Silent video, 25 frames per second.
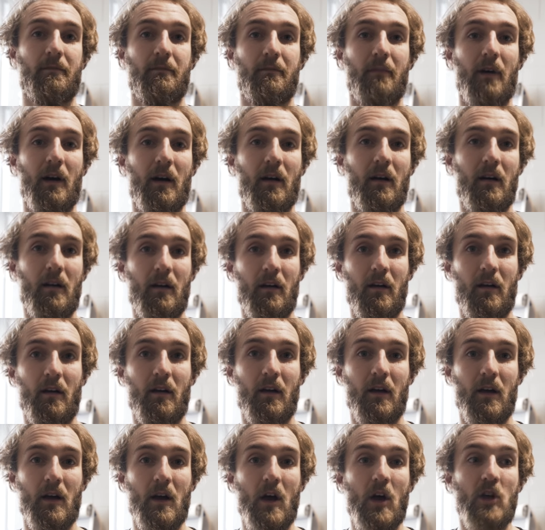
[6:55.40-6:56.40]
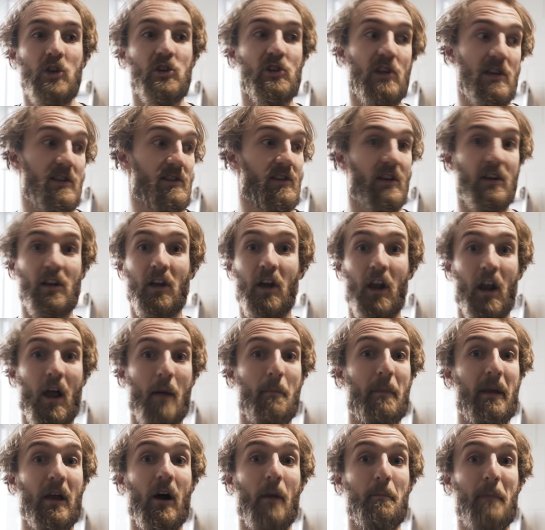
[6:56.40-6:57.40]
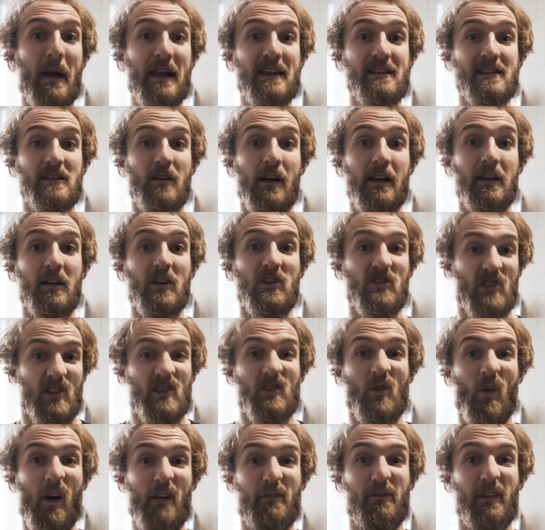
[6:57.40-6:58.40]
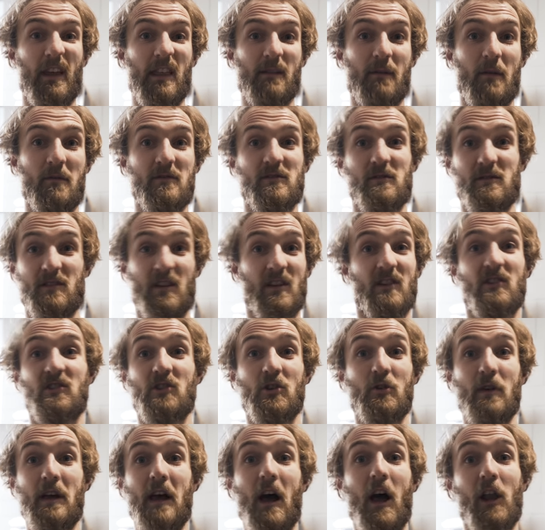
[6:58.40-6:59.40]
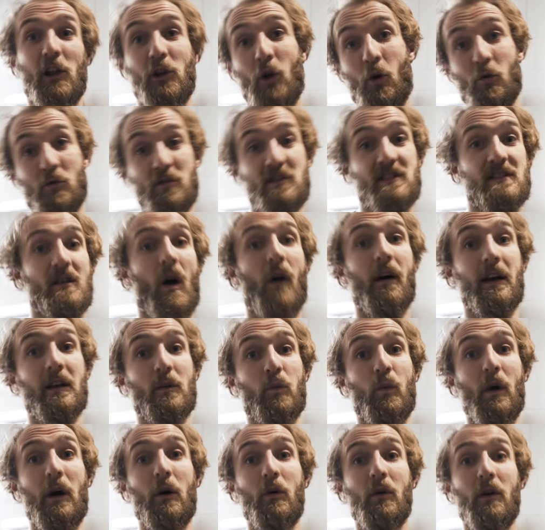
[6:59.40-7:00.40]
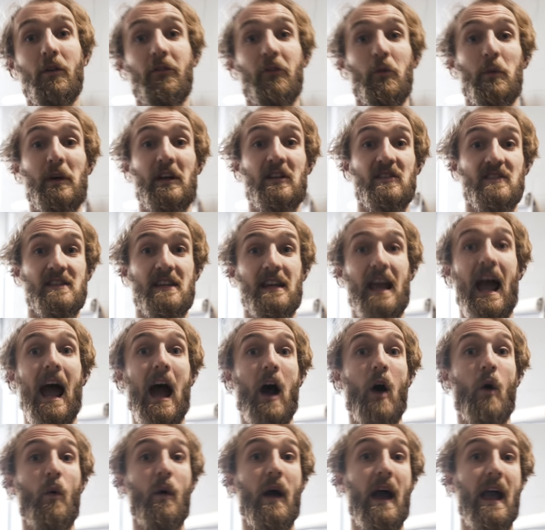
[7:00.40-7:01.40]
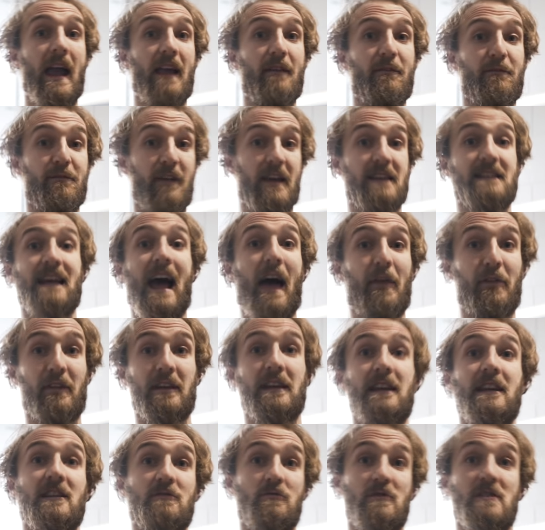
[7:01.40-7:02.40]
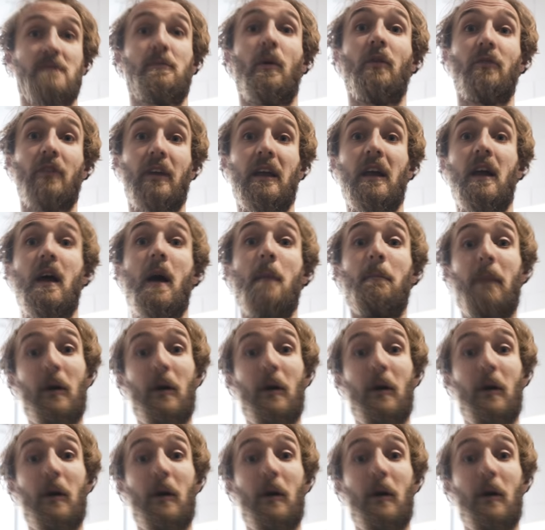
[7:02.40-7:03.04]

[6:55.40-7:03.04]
Why has Jess got to do it? She's going to kind of like be our baseline because she's quite fit at the moment, so she's going to do it alongside Will so we can see how a fit athlete is responding.